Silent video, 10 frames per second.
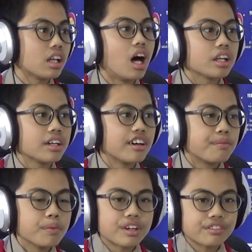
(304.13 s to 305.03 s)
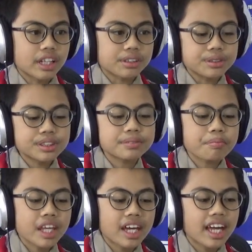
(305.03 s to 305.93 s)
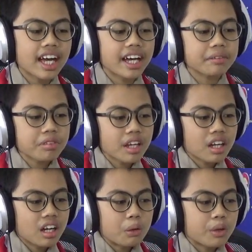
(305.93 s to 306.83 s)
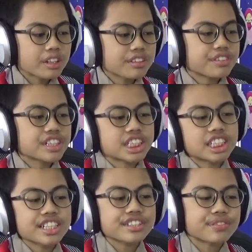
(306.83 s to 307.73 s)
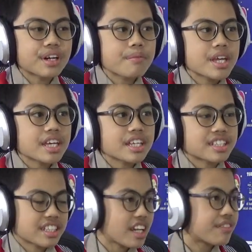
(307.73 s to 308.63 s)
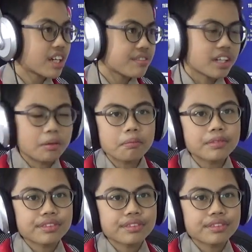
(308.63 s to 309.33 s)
a lot of moral values, and one of the first things for me is never giving up.